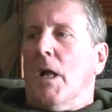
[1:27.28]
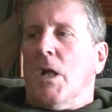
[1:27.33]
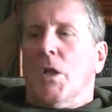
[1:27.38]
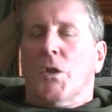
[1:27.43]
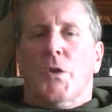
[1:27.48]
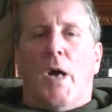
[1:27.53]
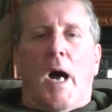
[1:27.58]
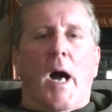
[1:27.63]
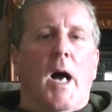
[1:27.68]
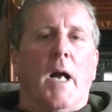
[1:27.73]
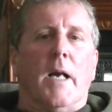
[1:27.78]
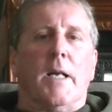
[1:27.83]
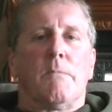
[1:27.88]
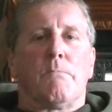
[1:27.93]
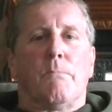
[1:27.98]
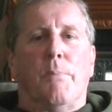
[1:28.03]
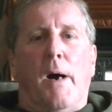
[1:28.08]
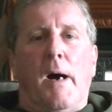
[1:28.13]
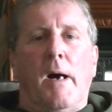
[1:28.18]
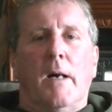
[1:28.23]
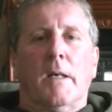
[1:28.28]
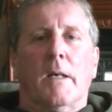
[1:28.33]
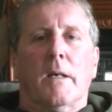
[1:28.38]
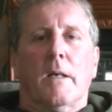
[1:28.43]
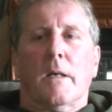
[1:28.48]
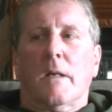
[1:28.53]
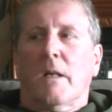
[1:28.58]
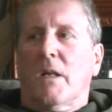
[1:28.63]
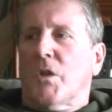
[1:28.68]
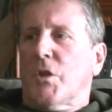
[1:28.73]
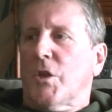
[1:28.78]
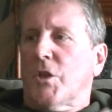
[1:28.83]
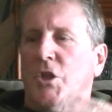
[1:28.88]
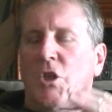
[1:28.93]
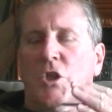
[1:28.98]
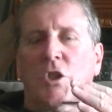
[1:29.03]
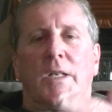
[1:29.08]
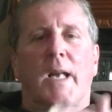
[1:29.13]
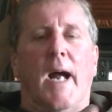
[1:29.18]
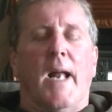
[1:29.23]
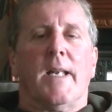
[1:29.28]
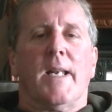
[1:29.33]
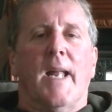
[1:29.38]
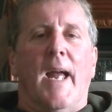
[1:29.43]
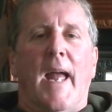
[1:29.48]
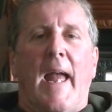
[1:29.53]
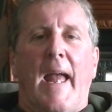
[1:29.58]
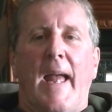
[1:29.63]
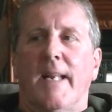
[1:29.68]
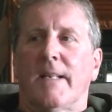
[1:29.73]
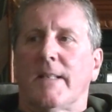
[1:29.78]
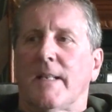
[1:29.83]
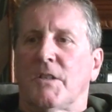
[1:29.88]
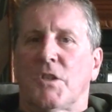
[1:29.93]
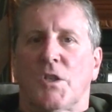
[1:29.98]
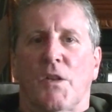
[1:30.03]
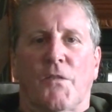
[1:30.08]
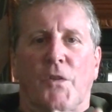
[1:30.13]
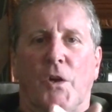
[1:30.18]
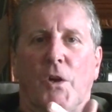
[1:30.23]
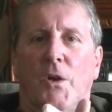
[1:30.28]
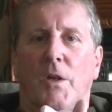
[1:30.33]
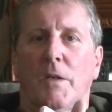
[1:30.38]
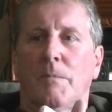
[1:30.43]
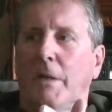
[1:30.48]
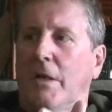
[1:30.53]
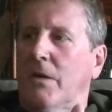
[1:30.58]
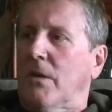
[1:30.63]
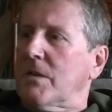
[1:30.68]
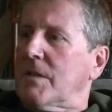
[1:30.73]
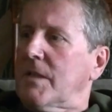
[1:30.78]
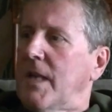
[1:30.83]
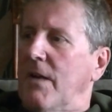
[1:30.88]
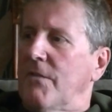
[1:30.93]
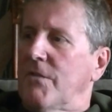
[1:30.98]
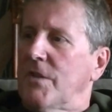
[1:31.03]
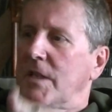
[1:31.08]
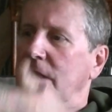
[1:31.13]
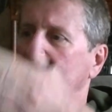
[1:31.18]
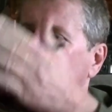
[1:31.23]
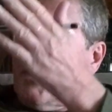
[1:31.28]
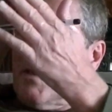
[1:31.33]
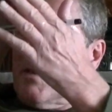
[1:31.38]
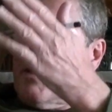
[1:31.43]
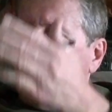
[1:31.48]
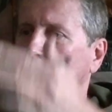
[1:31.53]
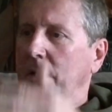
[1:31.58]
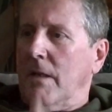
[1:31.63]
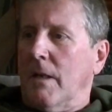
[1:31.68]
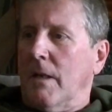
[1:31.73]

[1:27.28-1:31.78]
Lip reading: they're hanging back, they're just getting ahead, as you've heard, because they haven't even